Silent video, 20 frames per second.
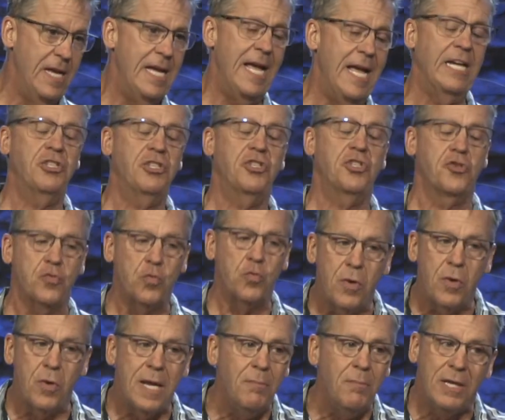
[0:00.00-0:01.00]

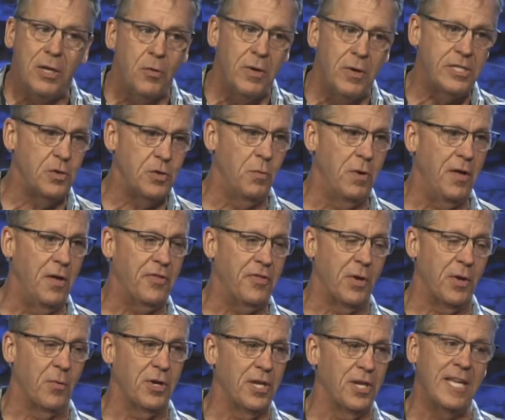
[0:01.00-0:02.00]
extremely rich and wealthy.
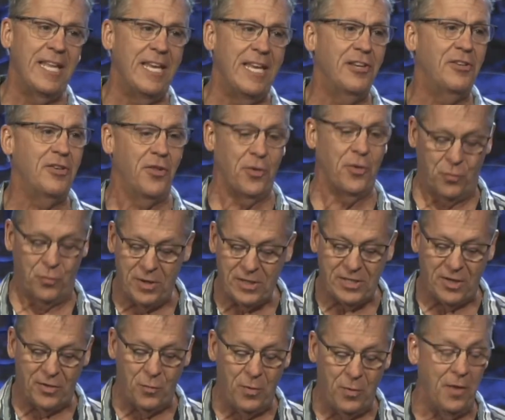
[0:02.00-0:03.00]
We're going to get into the rich
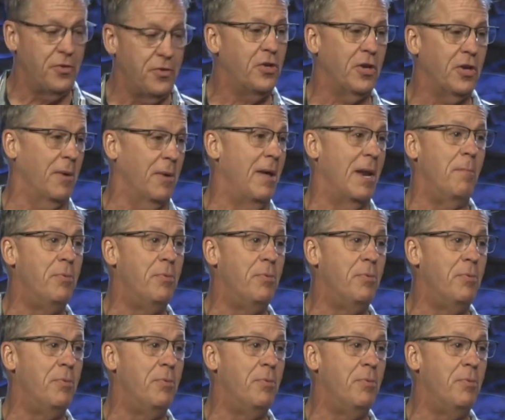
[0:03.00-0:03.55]
and the wealth. You talk about a